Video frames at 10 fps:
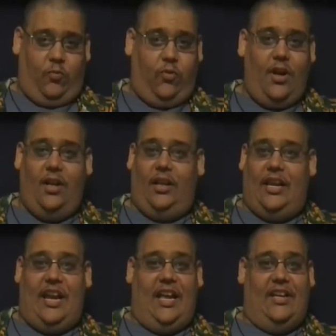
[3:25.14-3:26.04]

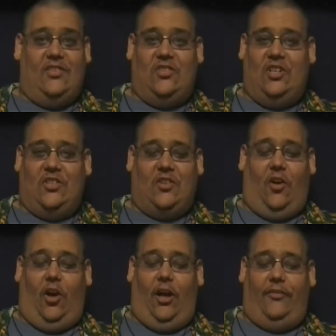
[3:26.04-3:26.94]
Really is just
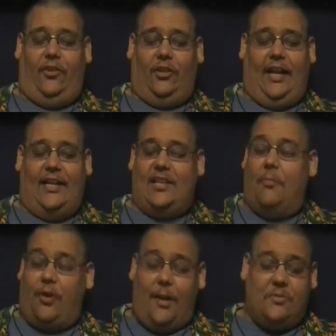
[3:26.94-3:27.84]
awful, guys. Now,
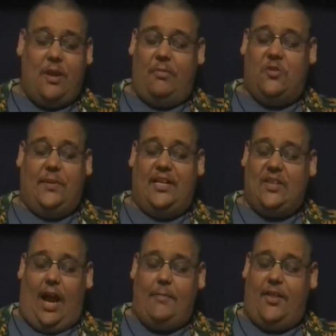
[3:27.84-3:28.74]
perhaps maybe it's because
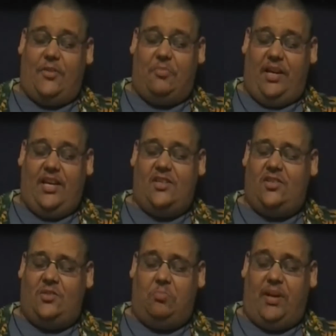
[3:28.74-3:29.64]
I'm not the
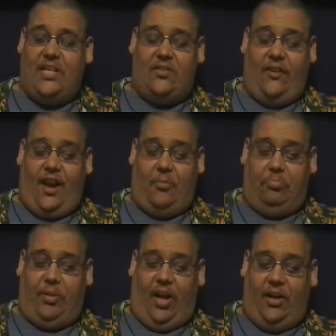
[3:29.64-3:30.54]
biggest fan of
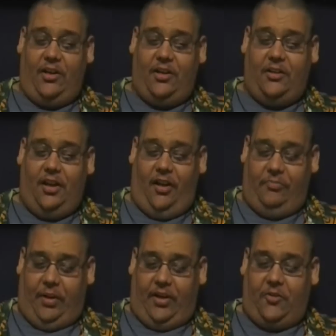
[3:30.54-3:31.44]
punk
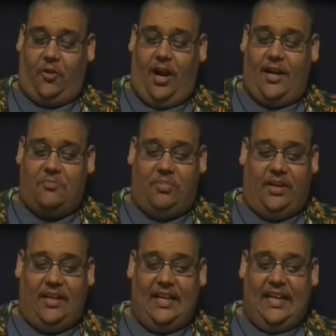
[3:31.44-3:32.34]
rock,
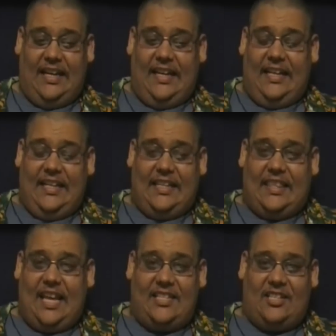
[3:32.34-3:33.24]
but
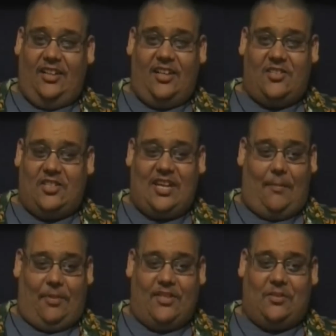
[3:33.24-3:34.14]
that still doesn't
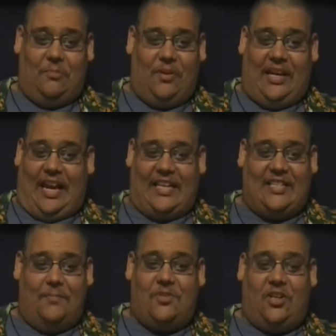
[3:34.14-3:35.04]
stop this from being
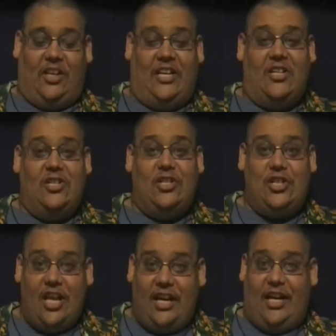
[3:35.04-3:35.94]
exceptionally
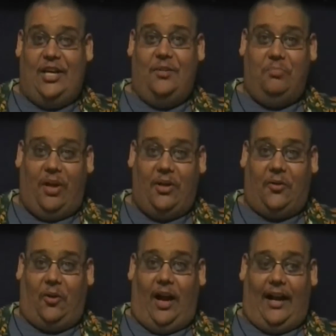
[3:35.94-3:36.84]
shitty punk
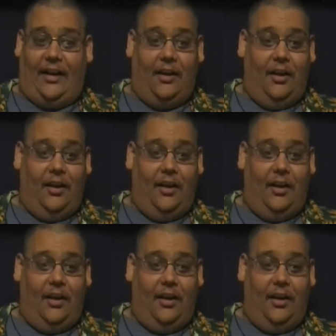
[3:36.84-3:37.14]
rock.